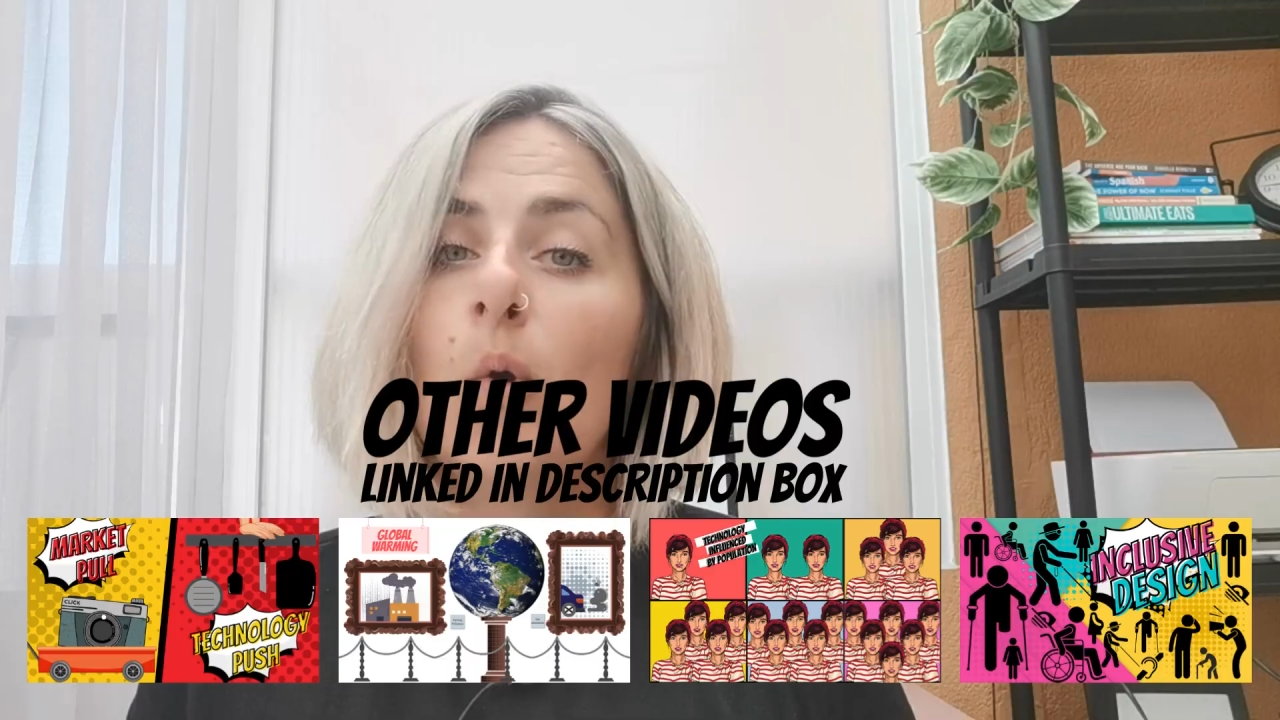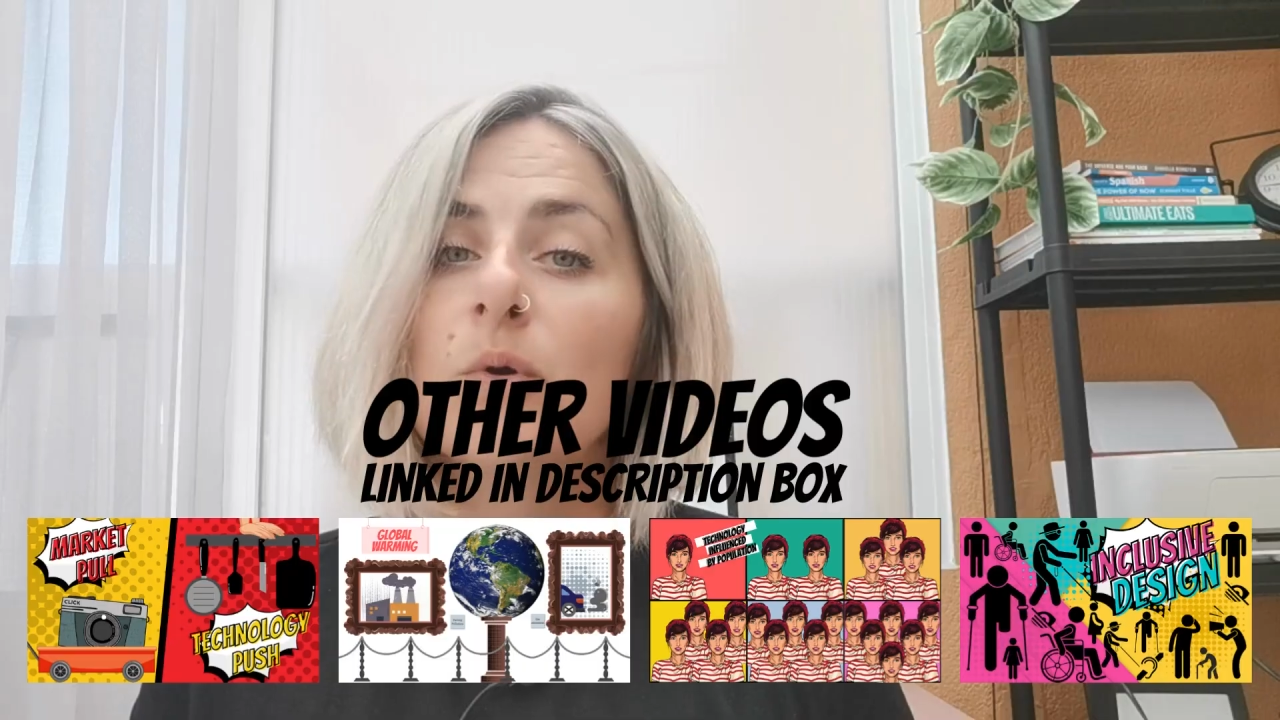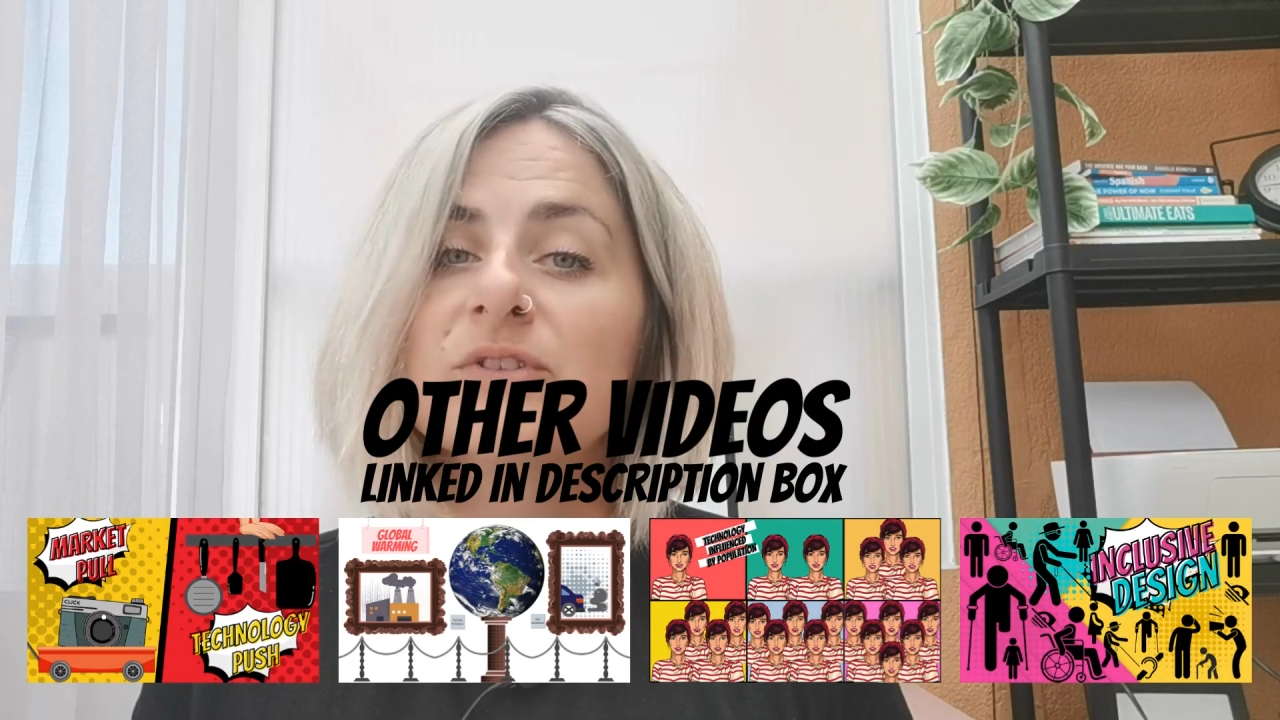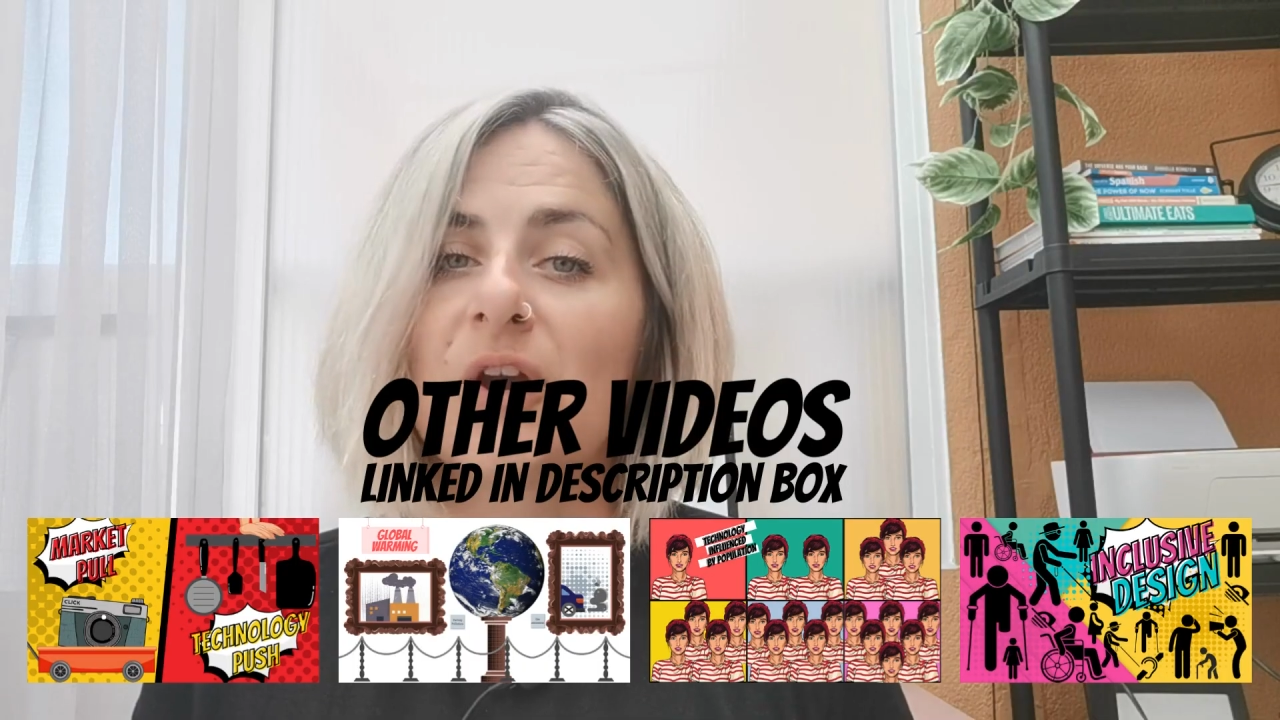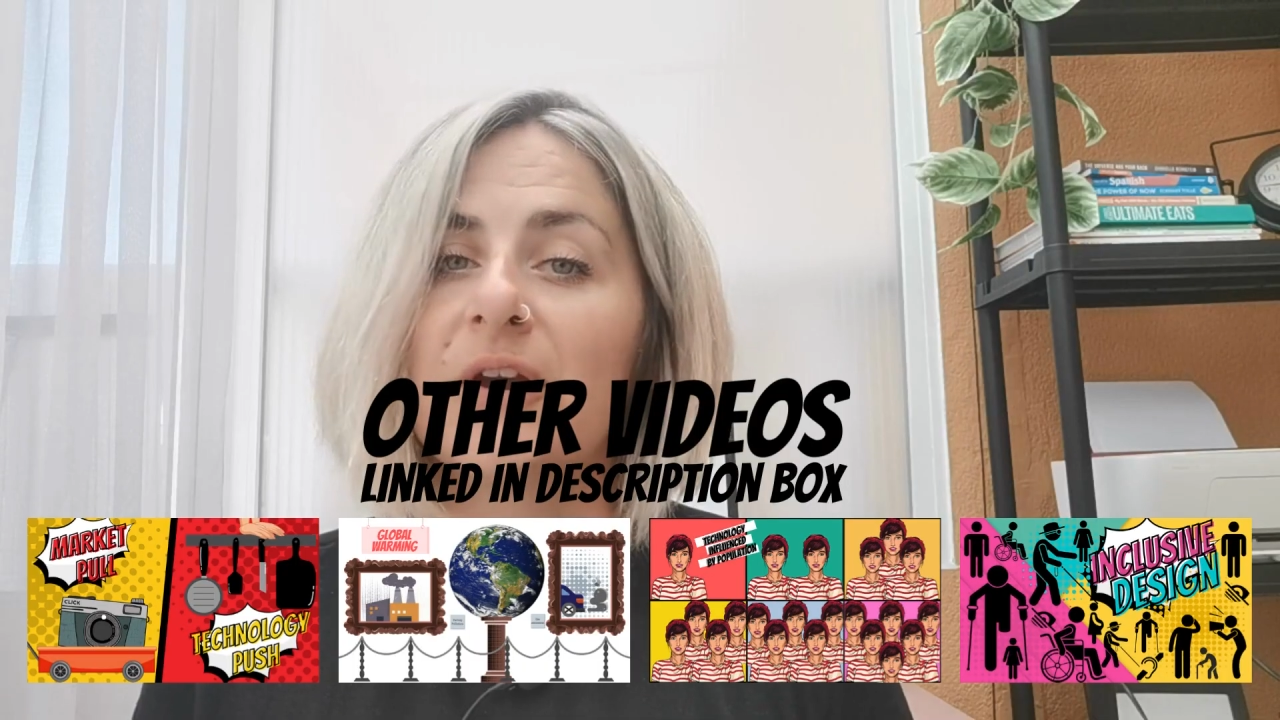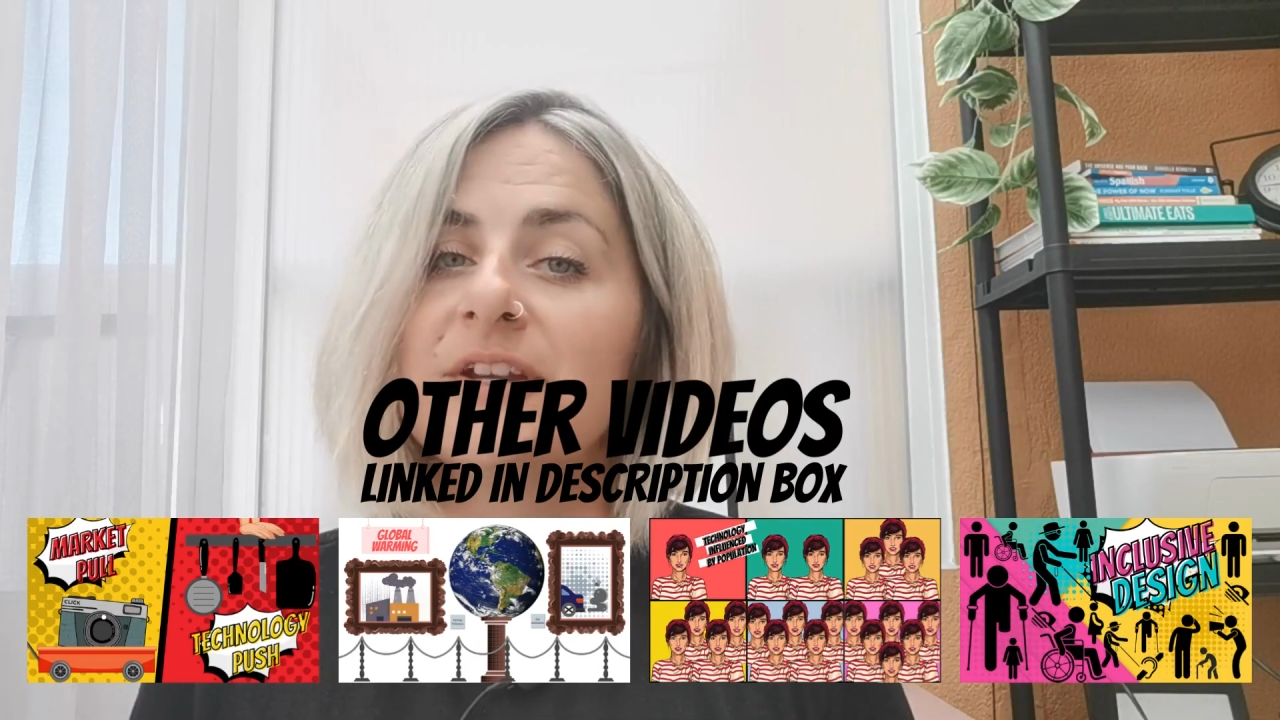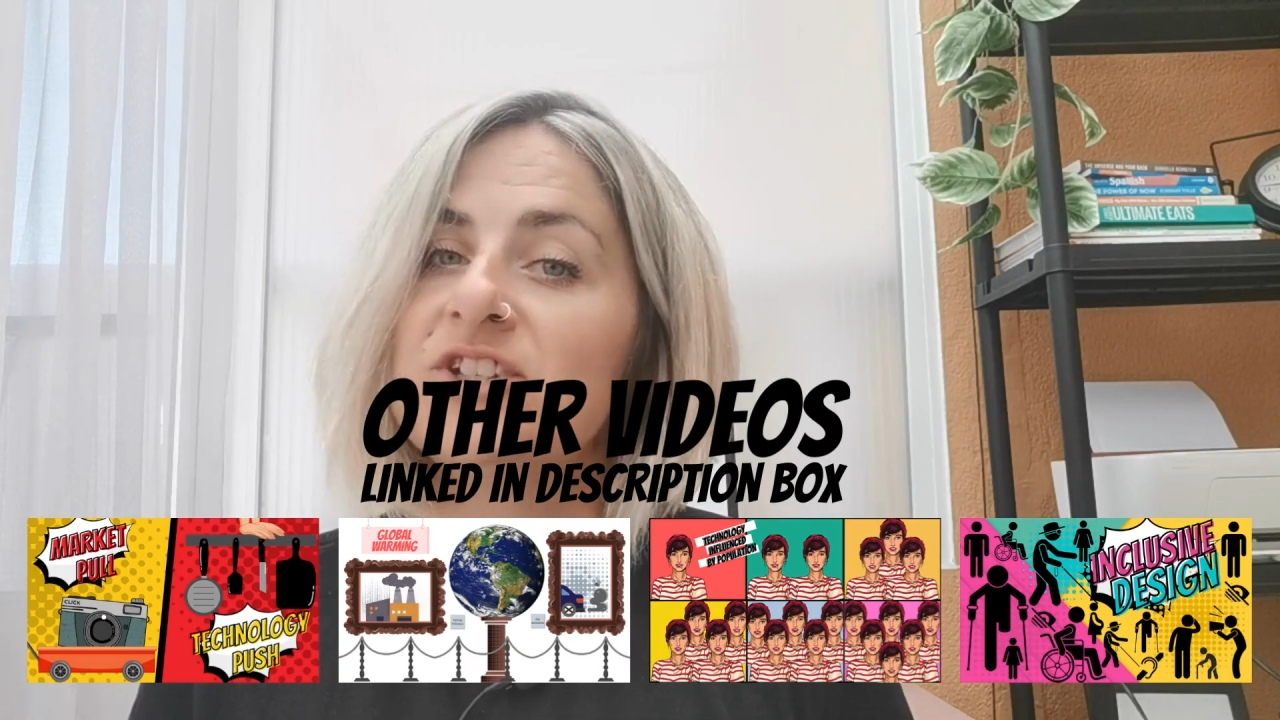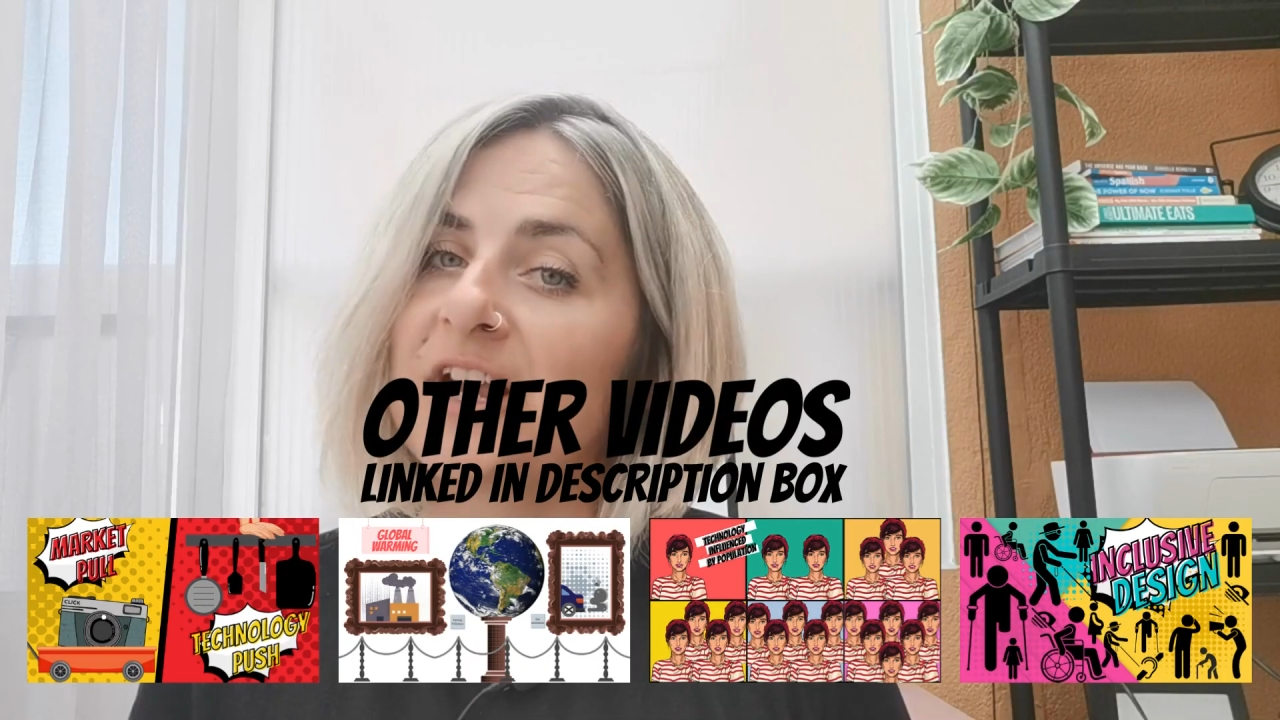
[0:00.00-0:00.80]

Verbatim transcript: Also,